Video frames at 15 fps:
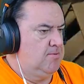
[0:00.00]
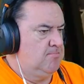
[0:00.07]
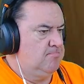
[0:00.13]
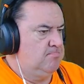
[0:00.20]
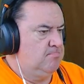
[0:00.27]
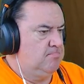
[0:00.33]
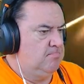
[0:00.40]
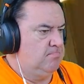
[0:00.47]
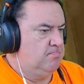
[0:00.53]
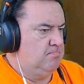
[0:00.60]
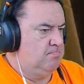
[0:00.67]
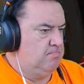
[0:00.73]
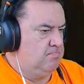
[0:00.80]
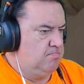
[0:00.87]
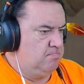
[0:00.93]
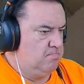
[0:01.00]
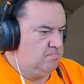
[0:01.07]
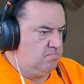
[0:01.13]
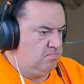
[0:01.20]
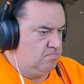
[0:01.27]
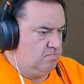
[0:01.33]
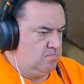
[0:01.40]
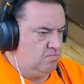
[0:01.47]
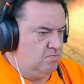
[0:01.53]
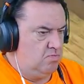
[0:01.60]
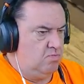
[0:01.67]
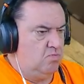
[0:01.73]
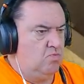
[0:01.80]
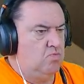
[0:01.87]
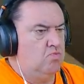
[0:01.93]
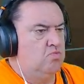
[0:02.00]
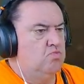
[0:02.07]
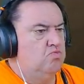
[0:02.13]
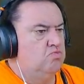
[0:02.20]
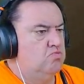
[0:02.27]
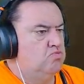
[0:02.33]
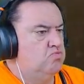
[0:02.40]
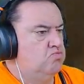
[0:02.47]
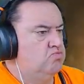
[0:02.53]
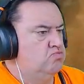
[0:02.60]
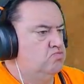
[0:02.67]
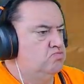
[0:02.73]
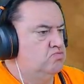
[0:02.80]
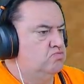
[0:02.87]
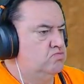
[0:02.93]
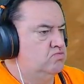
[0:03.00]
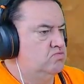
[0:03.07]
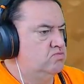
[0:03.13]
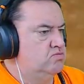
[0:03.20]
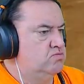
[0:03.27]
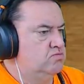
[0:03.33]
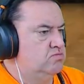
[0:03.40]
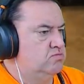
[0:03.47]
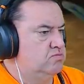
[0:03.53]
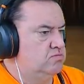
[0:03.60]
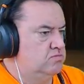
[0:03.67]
(silence)